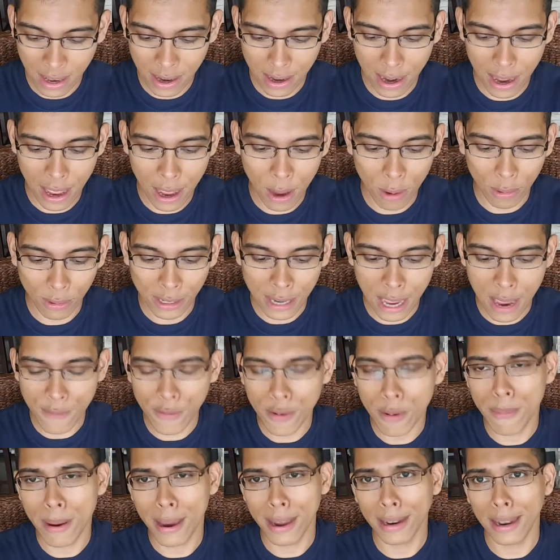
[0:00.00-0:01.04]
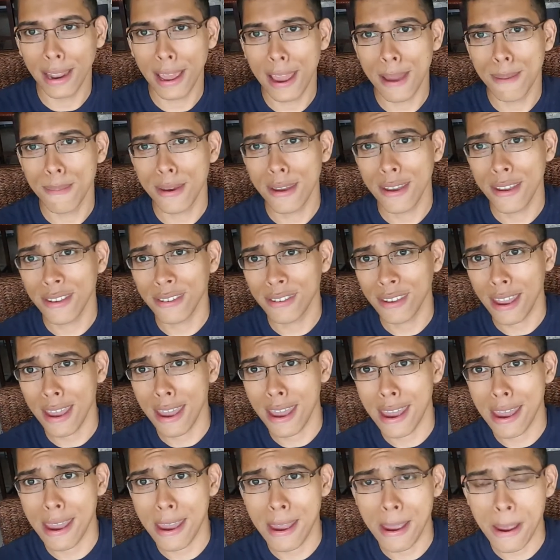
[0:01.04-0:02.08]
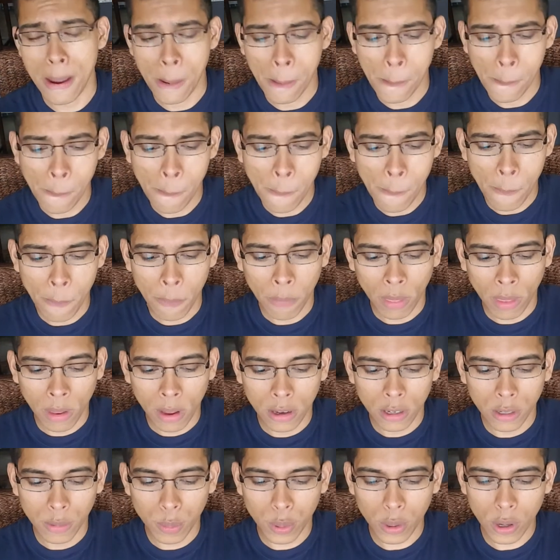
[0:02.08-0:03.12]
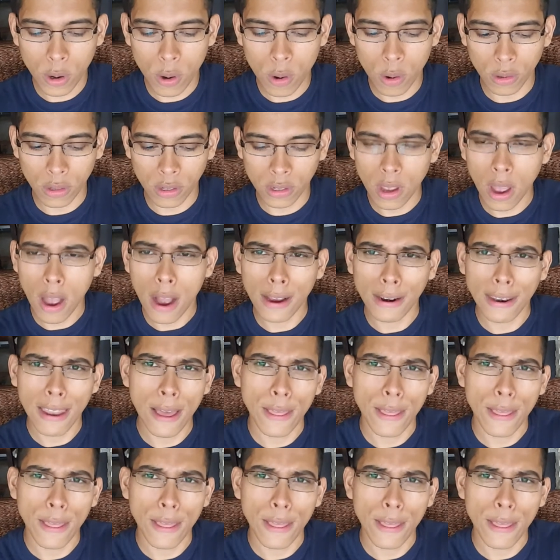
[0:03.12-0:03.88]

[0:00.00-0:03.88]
Now, Time for Bedlam is a pretty cool song.